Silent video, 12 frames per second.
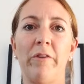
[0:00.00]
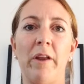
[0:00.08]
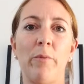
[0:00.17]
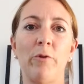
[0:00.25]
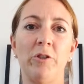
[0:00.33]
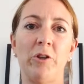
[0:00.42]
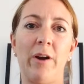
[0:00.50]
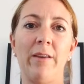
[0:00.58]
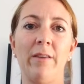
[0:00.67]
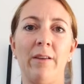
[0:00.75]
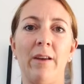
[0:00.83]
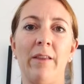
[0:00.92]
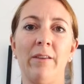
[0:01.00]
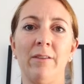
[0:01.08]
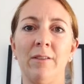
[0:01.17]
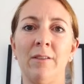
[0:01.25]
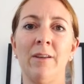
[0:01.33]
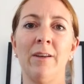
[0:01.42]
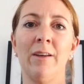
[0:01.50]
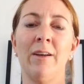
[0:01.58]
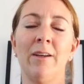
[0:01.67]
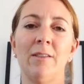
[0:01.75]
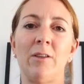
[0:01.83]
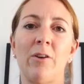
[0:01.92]
an upward trend than others.
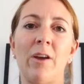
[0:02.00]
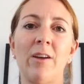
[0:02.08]
So